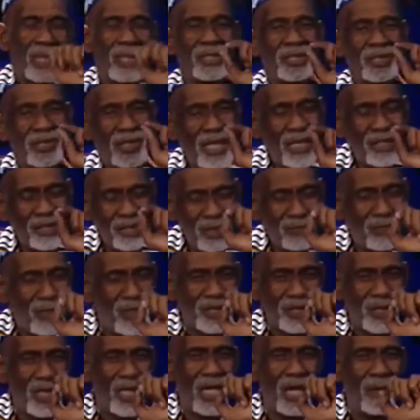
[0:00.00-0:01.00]
Since
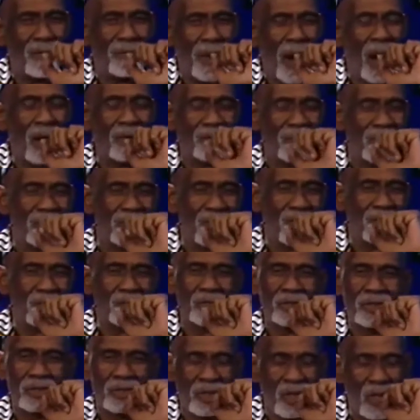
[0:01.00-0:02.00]
Mr. Hippocrates
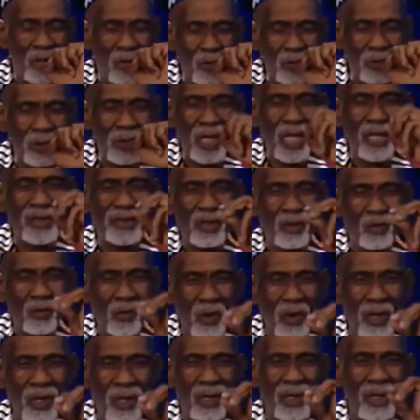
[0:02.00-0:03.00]
showed the
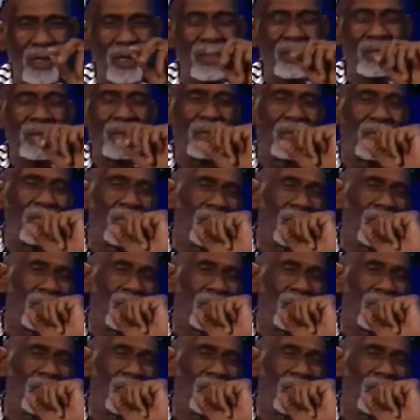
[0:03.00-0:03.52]
world